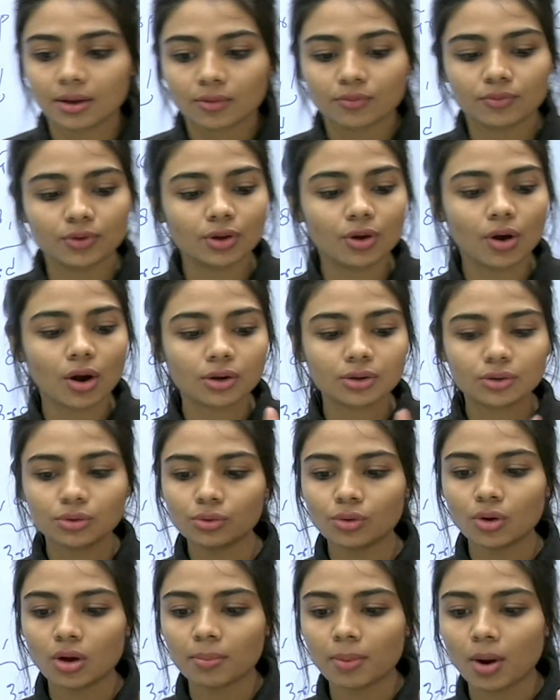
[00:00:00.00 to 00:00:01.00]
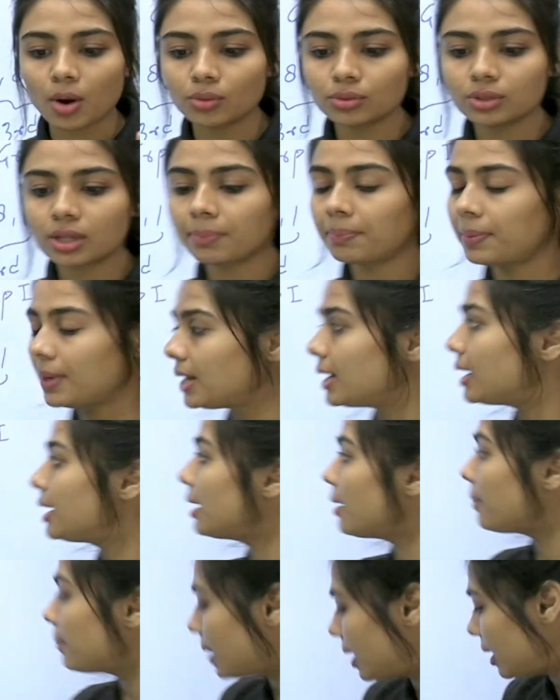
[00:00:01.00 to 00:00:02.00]
We got to know about the period
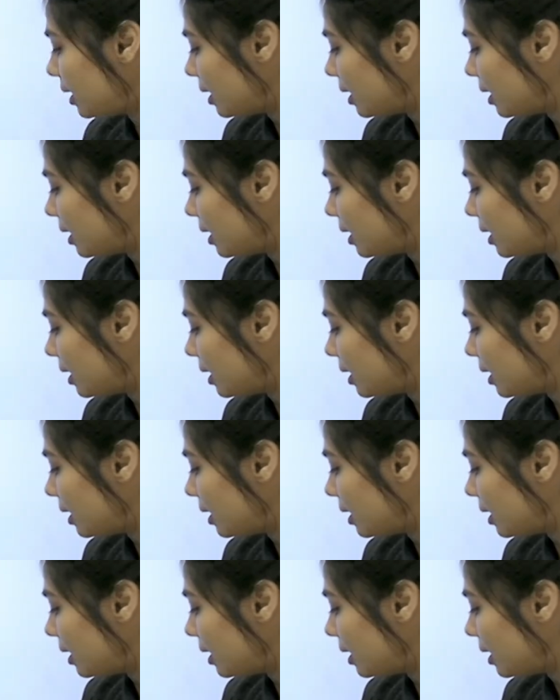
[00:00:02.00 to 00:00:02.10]
number.